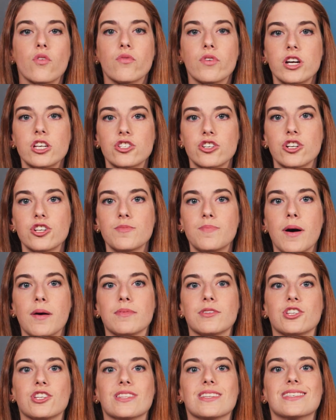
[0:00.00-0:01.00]
Research
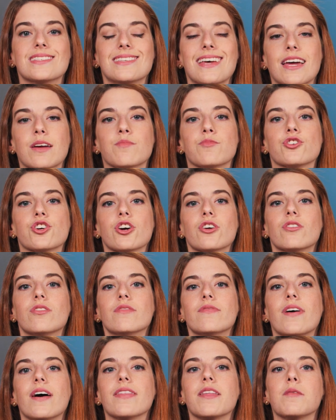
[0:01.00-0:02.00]
published in the same journal
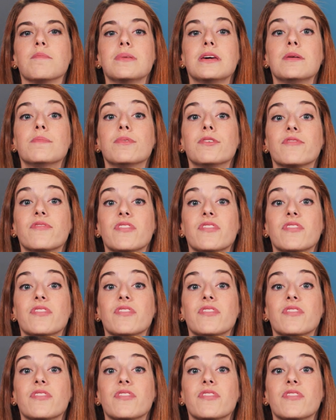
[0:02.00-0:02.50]
found that people